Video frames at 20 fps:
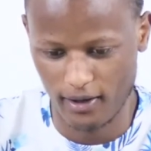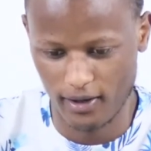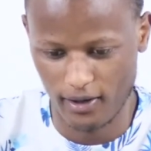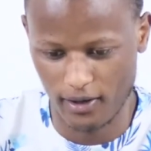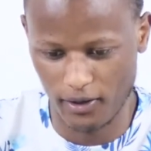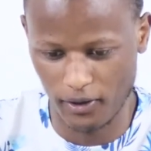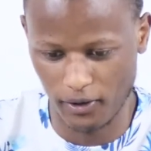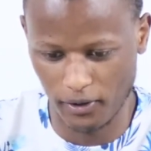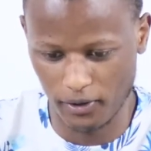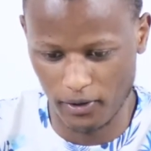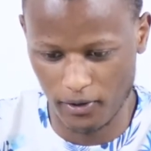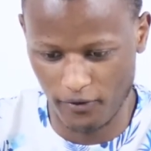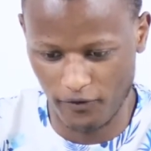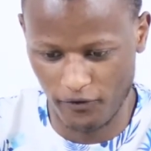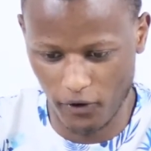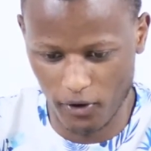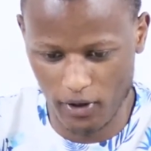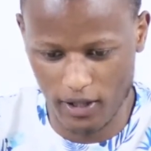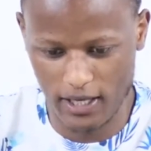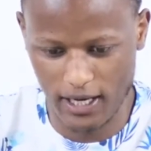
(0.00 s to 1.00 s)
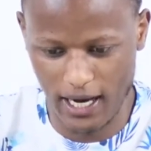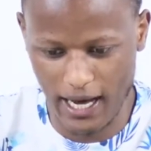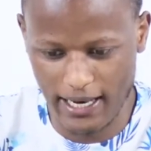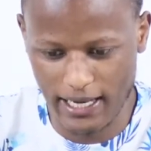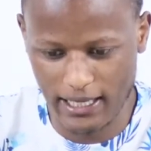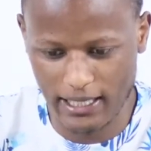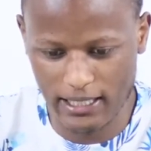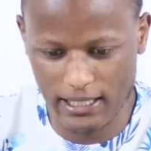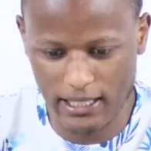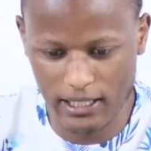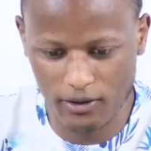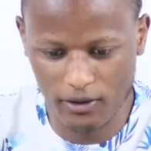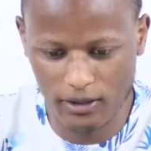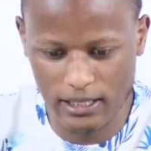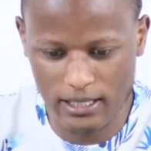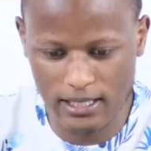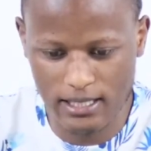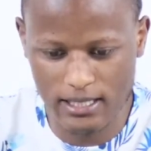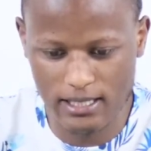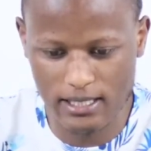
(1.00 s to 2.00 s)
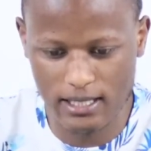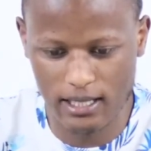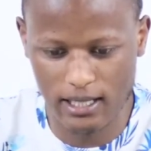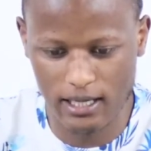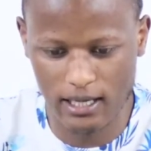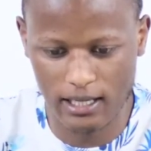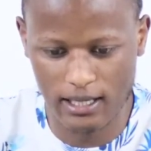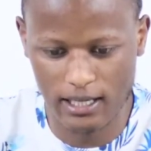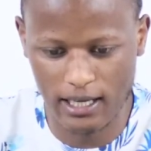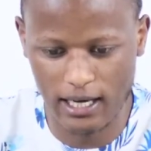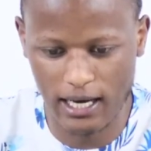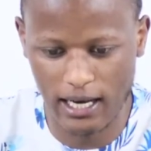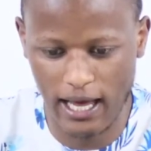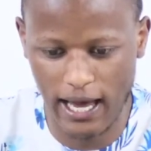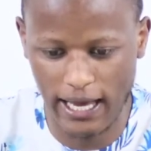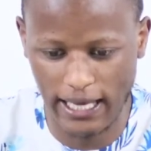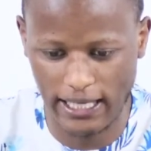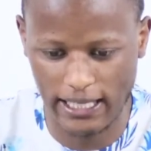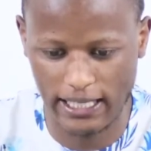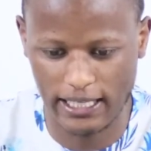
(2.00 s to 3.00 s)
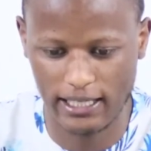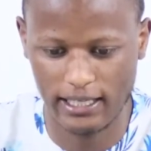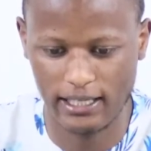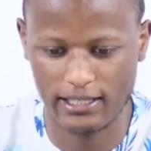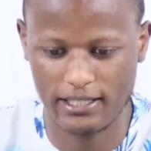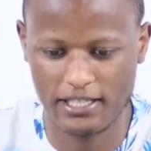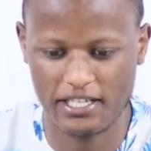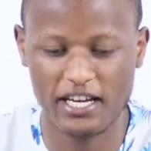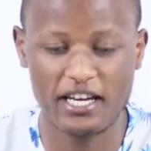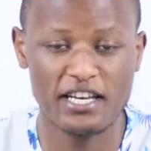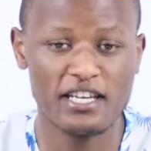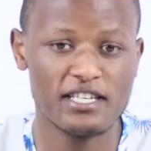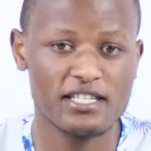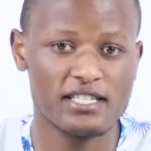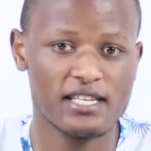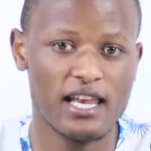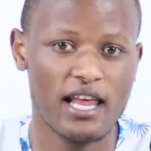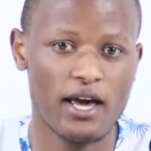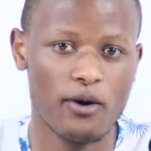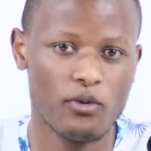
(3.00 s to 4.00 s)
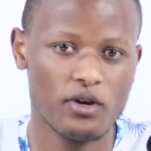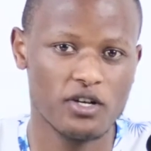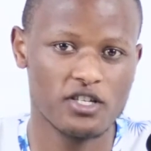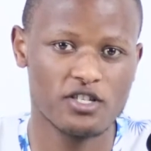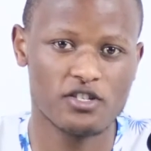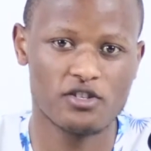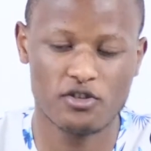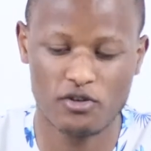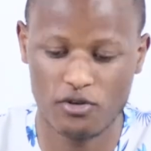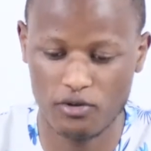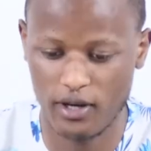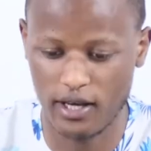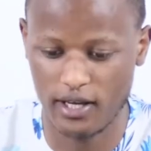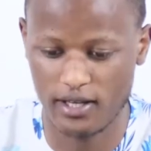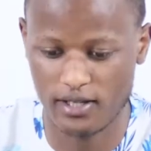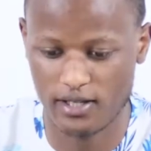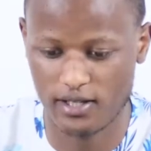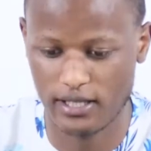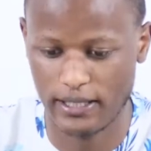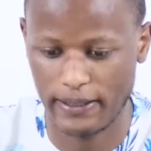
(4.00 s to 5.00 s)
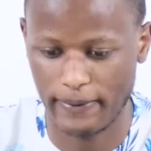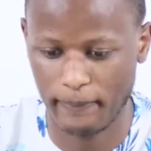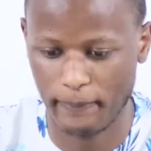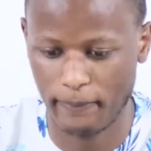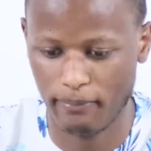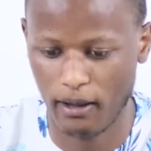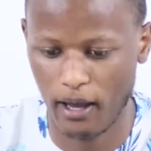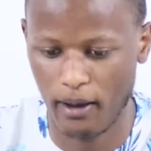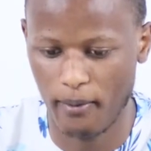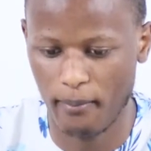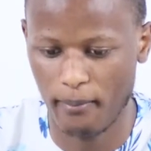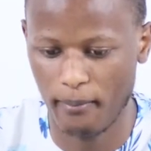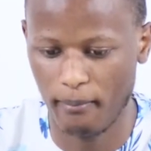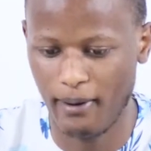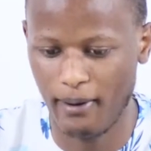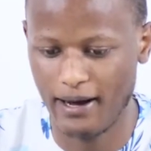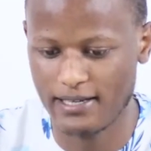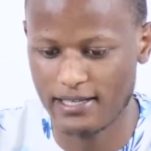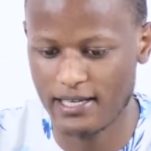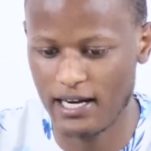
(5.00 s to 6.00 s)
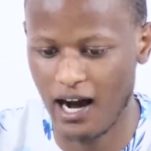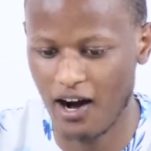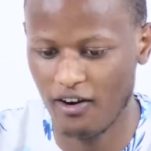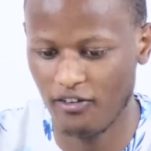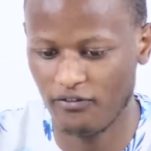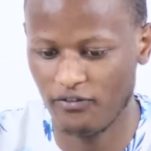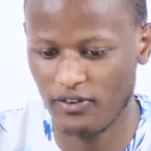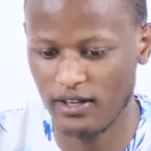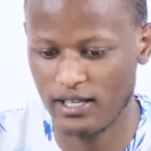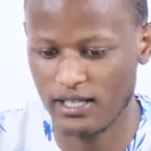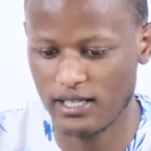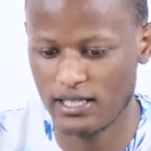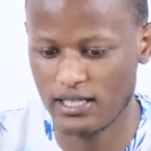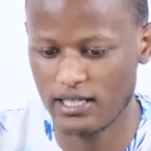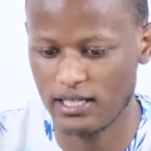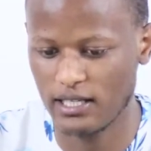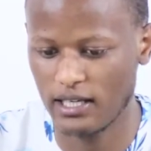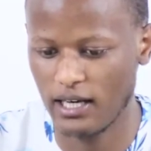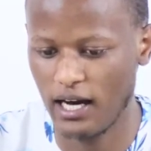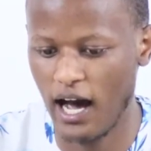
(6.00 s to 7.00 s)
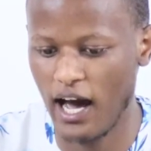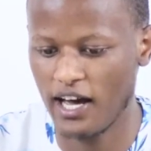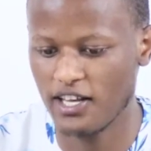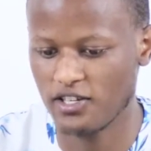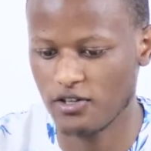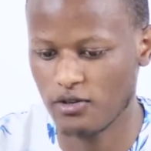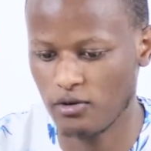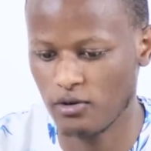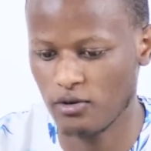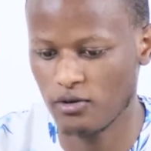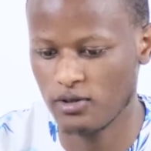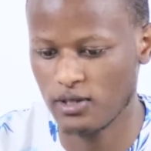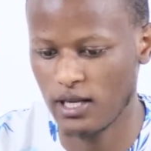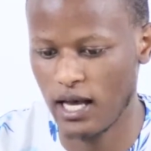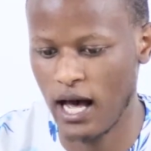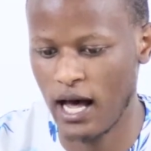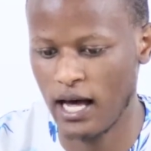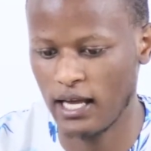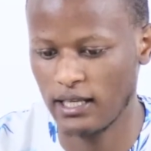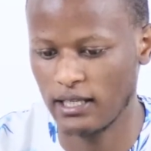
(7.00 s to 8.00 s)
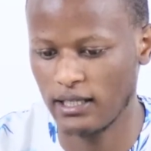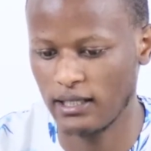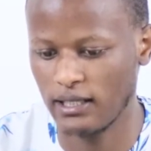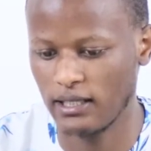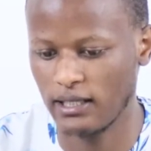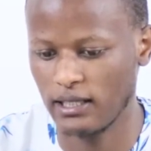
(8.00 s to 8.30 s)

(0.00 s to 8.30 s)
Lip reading: For the other categories, they are like Chinese language students. must have finished high schools, and